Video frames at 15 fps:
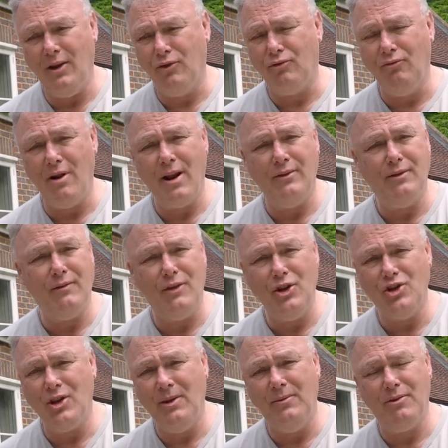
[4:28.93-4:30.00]
It's relatively
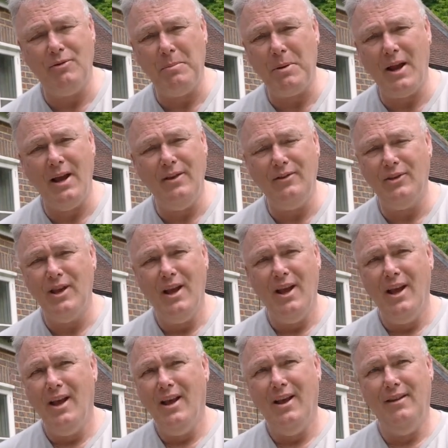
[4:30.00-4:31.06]
cheap to replace.
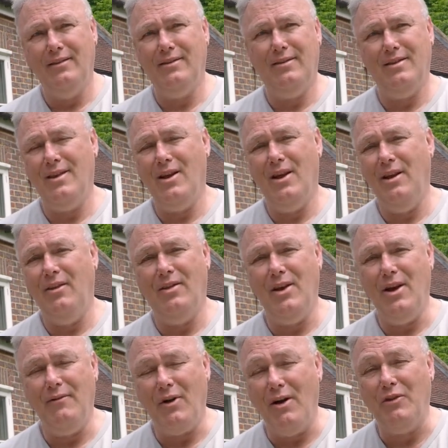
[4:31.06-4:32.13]
It's
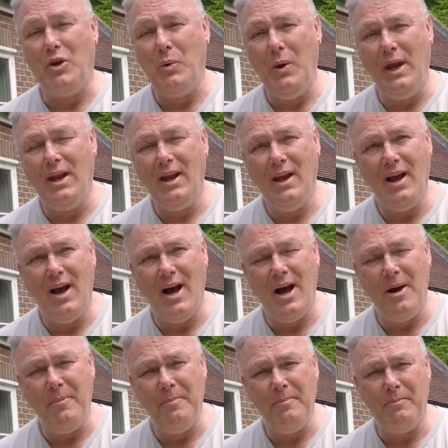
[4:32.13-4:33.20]
30-35 quid,
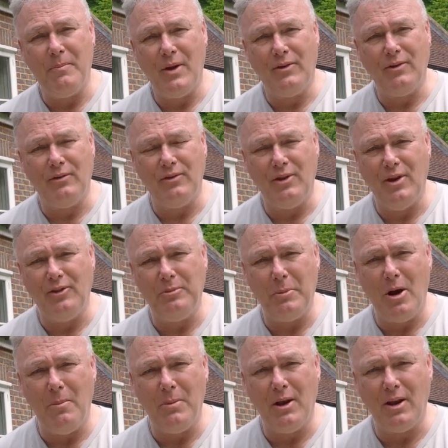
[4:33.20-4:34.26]
plus obviously a
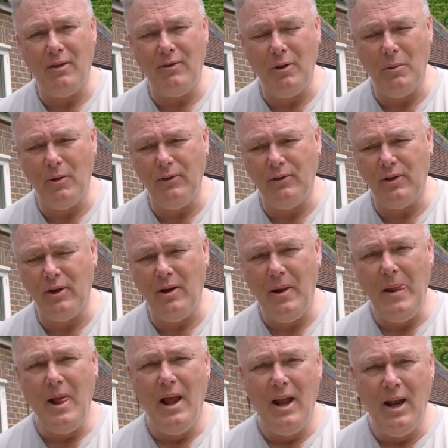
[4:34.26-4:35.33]
spark plug if you want to. A
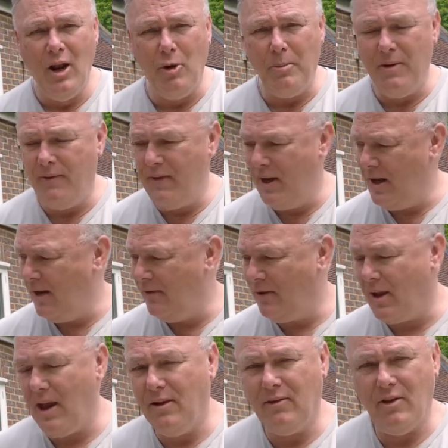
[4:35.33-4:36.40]
little bit fiddly
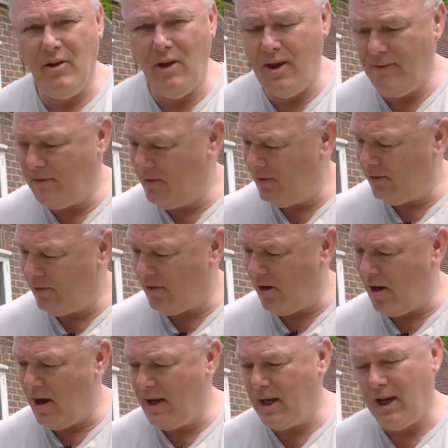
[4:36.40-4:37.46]
to get to. You have to
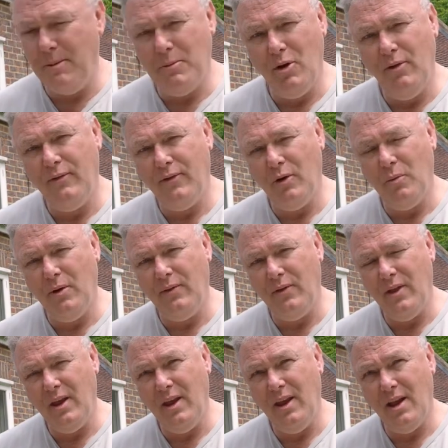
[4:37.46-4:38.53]
slightly move forward
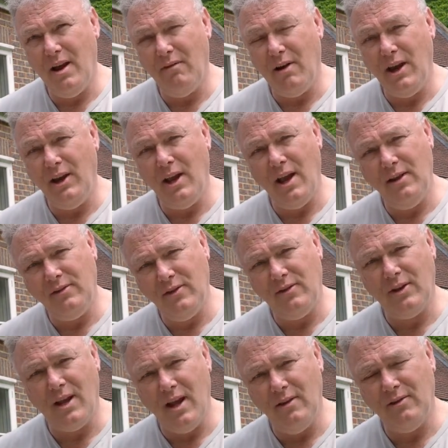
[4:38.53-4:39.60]
the radiator
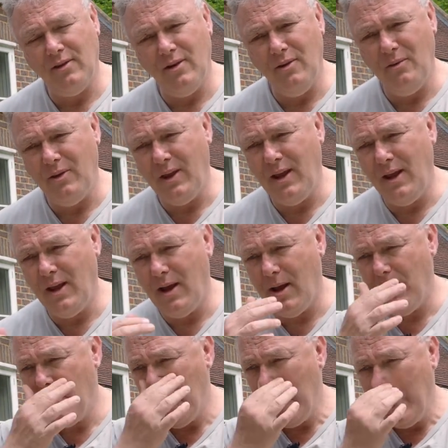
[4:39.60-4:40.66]
to get to
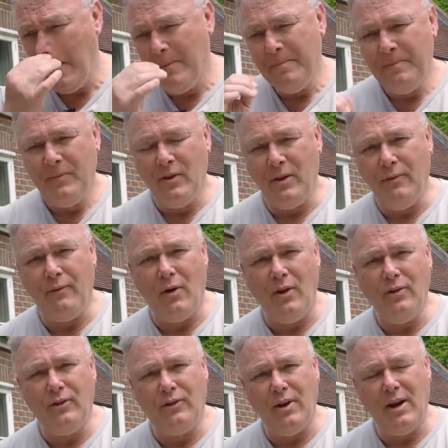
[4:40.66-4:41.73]
the
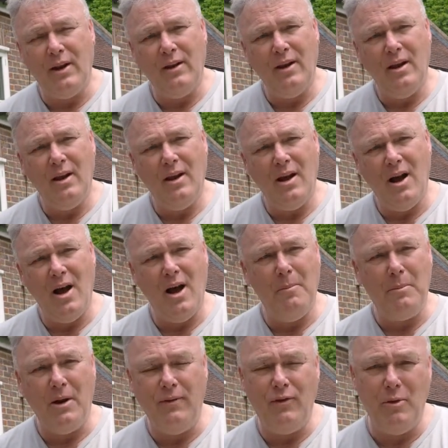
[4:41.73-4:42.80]
front cylinder,
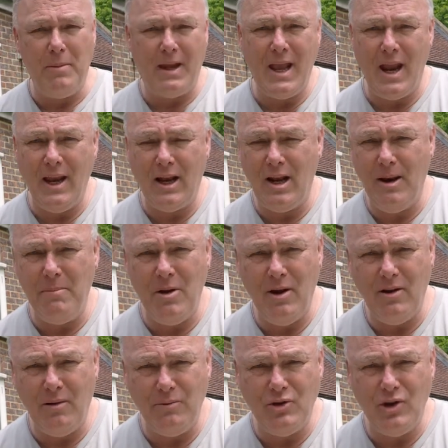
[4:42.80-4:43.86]
but if you're mechanically
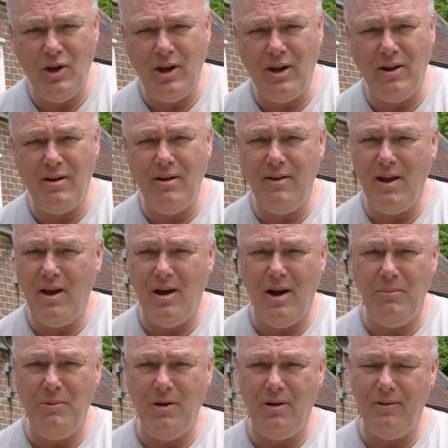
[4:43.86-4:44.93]
minded, I'm sure you can do that.
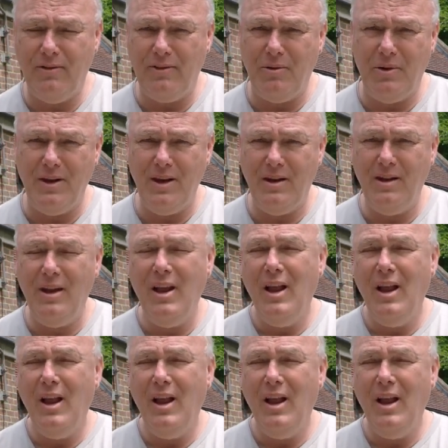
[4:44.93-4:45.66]
I'm not, so I didn't.